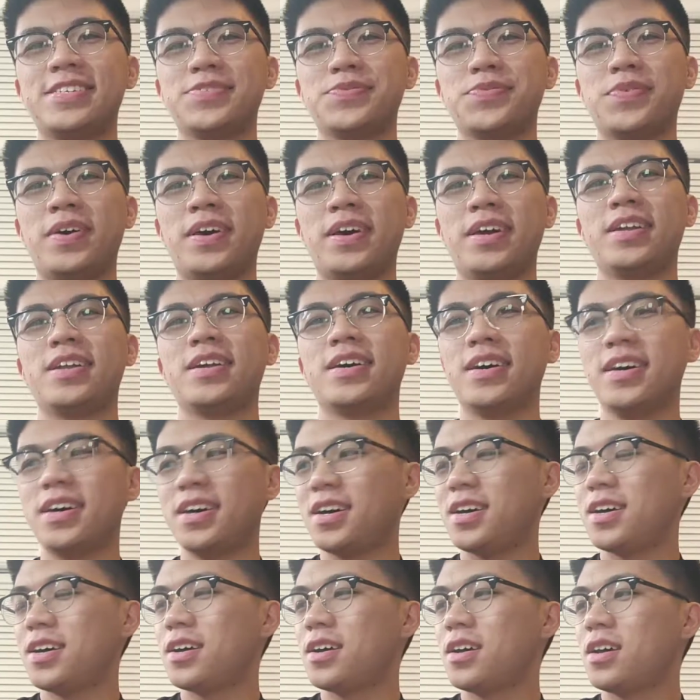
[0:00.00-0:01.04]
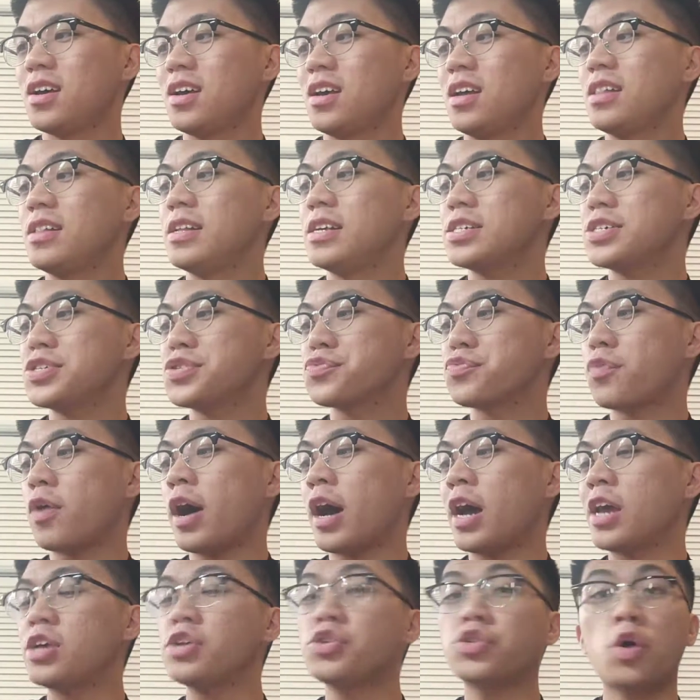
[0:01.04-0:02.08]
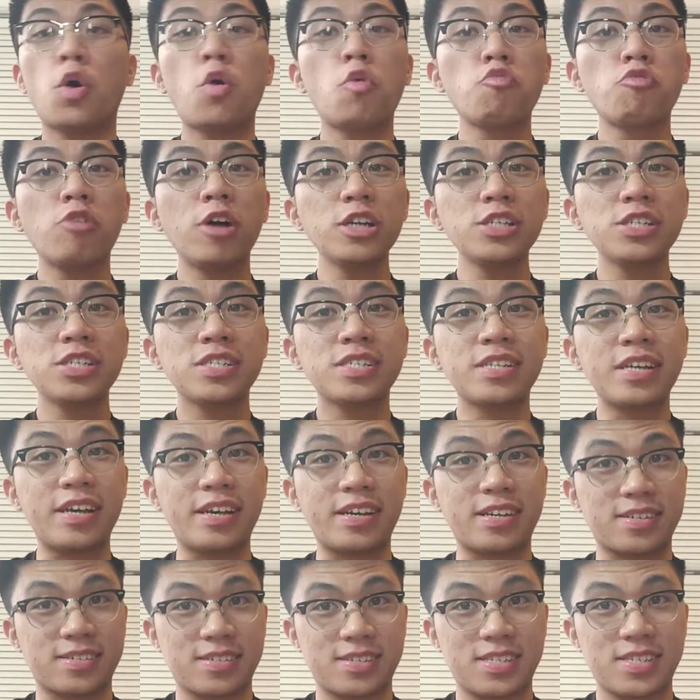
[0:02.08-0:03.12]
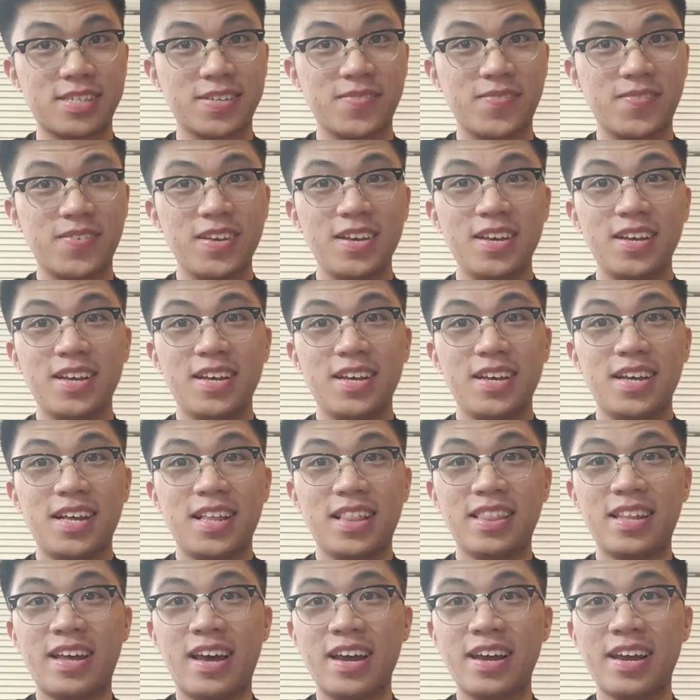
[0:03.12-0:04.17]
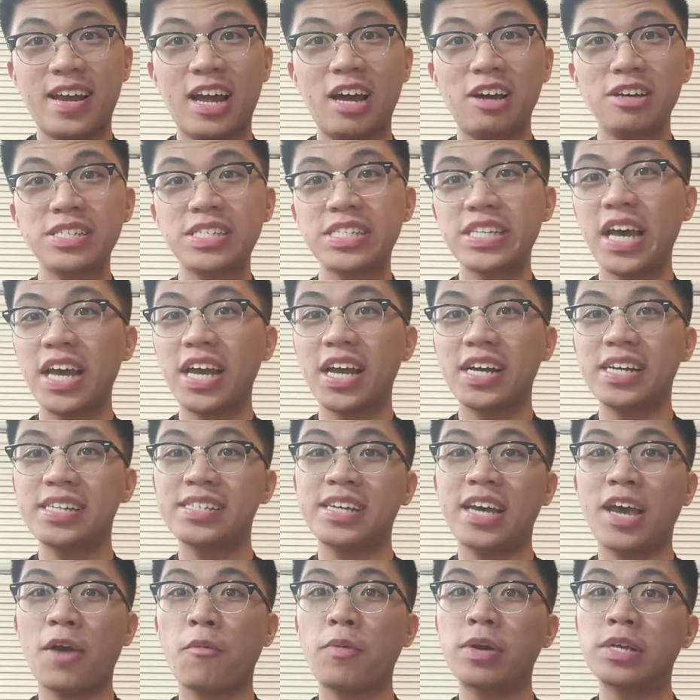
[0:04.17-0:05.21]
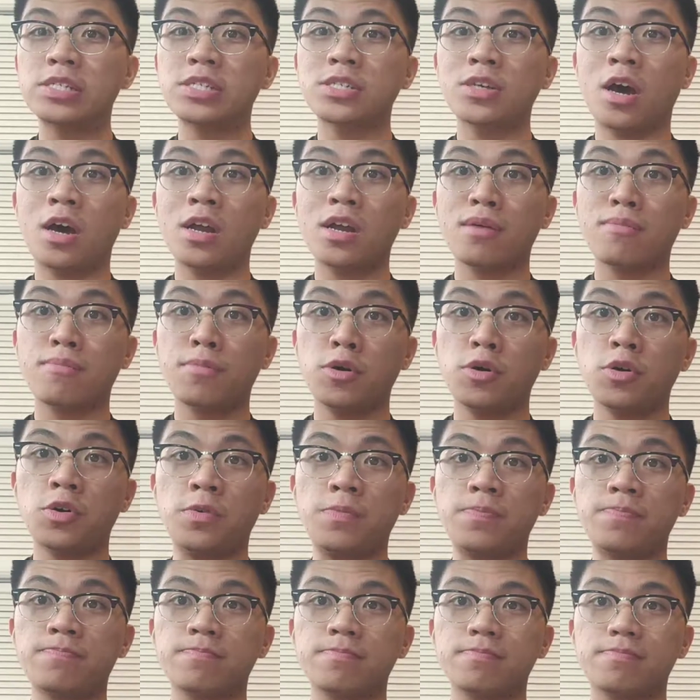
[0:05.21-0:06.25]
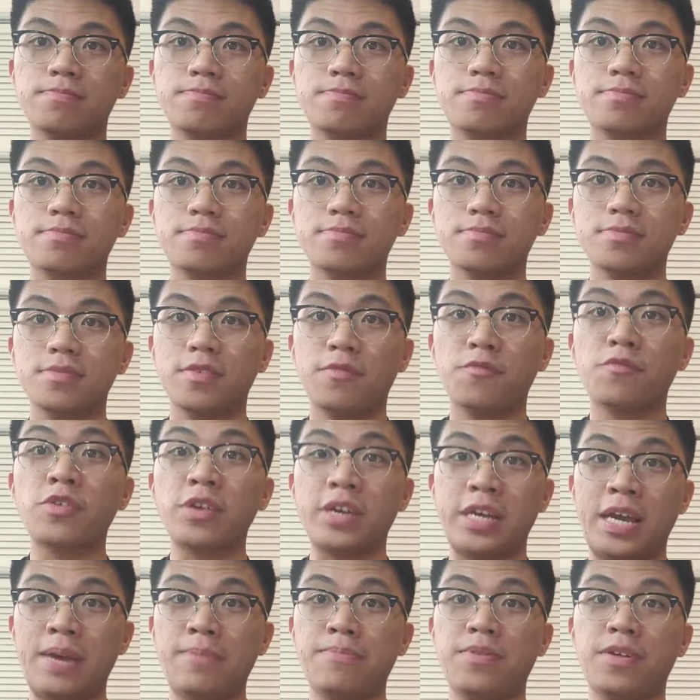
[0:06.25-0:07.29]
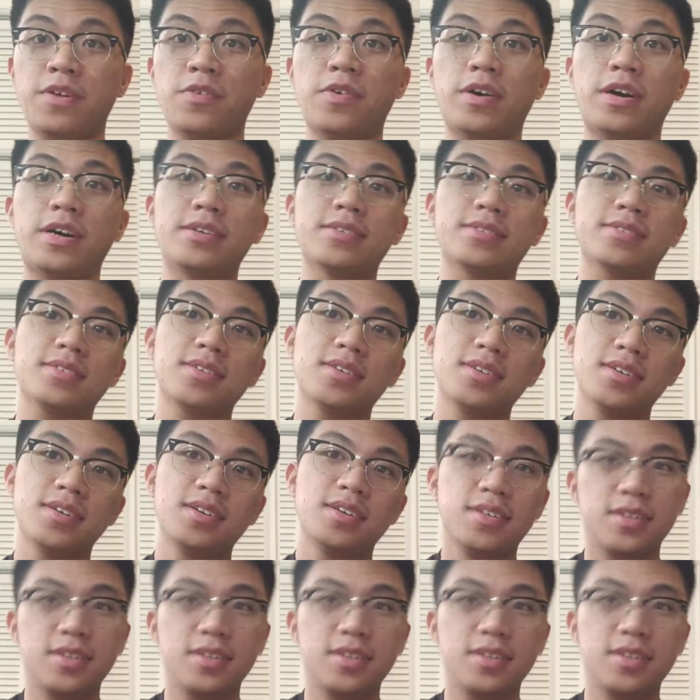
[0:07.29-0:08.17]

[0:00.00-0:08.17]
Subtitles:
is why you don't rush things. Like how Sega did with Sonic Boom, for gameplay wise.